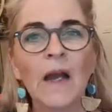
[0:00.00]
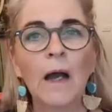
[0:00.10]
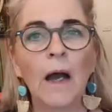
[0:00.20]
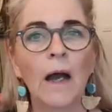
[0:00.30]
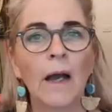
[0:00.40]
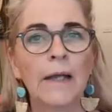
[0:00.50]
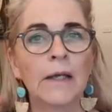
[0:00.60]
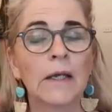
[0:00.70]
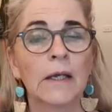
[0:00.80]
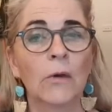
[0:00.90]
I
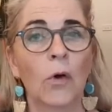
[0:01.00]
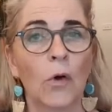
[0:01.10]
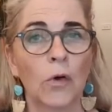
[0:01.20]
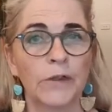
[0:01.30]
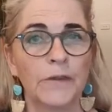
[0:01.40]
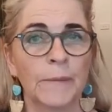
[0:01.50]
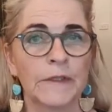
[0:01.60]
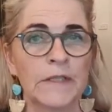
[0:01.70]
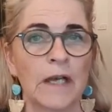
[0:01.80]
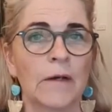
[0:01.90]
caught
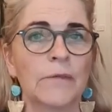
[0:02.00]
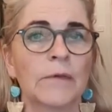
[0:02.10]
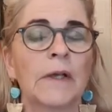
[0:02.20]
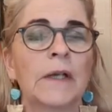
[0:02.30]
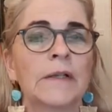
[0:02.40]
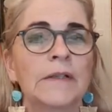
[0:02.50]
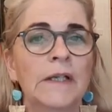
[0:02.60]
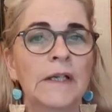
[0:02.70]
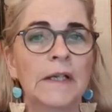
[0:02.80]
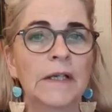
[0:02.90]
myself
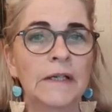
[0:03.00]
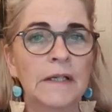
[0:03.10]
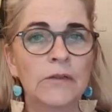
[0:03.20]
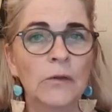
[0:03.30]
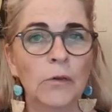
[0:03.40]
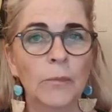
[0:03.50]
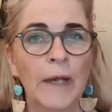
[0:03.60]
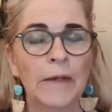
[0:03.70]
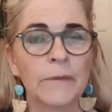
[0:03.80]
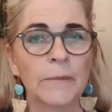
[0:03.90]
thinking critical
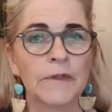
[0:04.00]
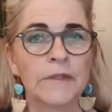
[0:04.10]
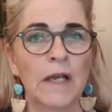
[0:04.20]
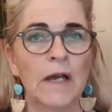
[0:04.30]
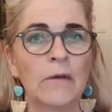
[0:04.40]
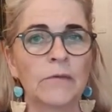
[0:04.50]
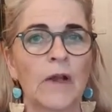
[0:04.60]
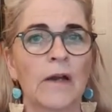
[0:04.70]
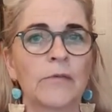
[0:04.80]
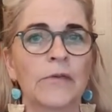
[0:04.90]
about myself,
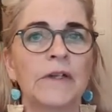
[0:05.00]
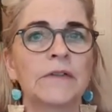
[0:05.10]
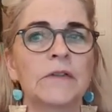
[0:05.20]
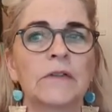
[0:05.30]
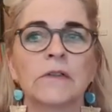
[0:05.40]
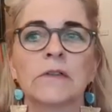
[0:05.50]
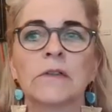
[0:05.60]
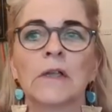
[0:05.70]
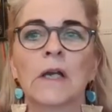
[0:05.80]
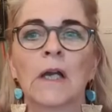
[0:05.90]
like for instance,
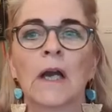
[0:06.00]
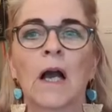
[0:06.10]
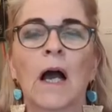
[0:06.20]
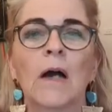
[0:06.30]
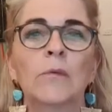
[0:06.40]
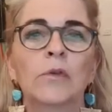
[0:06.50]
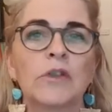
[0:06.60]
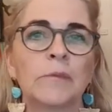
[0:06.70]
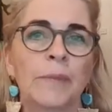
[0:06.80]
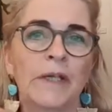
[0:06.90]
I would
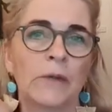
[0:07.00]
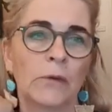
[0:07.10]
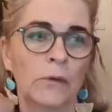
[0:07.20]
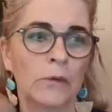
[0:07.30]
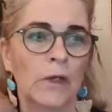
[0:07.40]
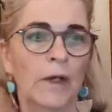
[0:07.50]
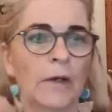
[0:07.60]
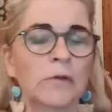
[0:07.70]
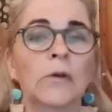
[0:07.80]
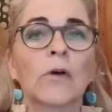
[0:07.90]
spill
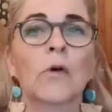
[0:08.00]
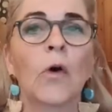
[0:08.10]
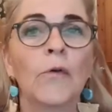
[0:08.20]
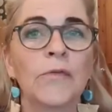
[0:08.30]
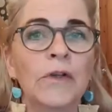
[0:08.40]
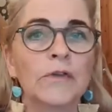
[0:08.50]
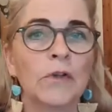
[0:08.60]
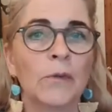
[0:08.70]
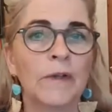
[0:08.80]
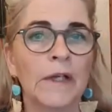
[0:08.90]
a coffee or
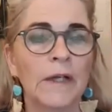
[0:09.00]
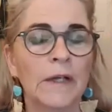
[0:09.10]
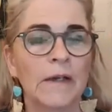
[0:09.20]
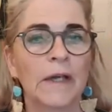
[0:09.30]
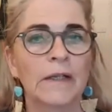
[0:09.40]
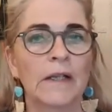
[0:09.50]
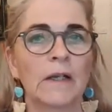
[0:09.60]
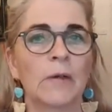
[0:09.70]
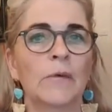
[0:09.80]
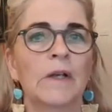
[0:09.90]
something, and then
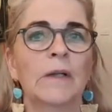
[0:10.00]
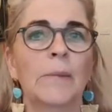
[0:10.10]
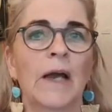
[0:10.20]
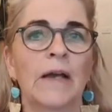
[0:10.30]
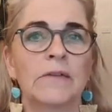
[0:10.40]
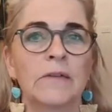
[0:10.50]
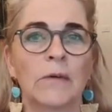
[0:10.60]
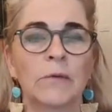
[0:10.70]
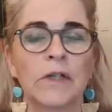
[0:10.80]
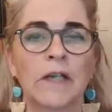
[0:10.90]
in the past I
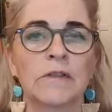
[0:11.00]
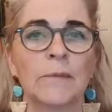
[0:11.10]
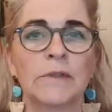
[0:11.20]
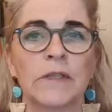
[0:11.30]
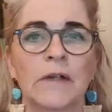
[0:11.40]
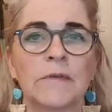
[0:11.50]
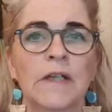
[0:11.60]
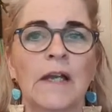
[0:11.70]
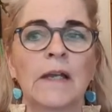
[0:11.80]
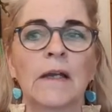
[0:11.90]
would catch myself
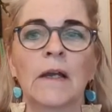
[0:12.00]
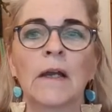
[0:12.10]
saying,